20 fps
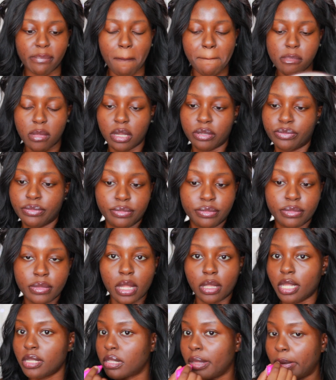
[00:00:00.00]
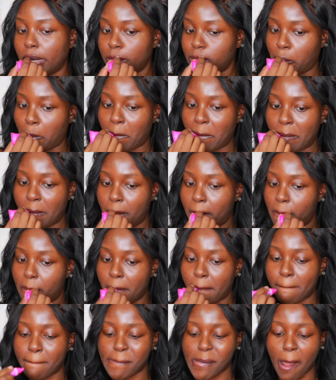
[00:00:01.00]
These lip balms, they smell so
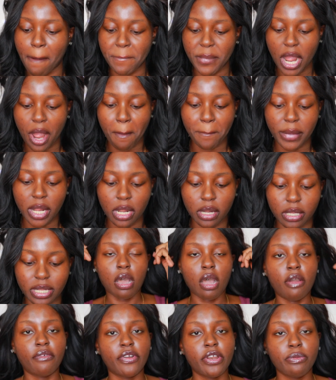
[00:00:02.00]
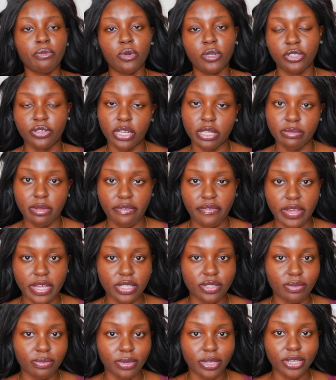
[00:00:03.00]
good. I already moisturized my
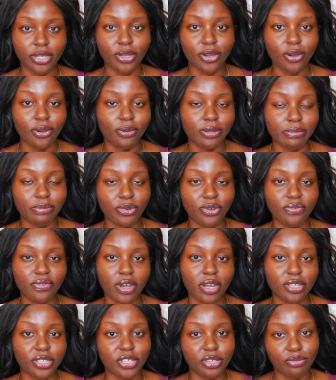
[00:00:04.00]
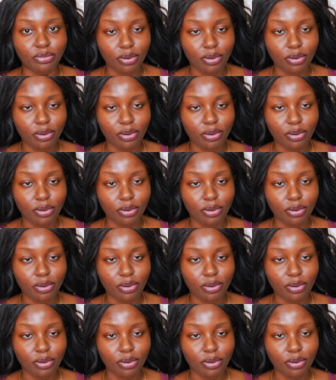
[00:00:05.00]
face, so I'm going to move on to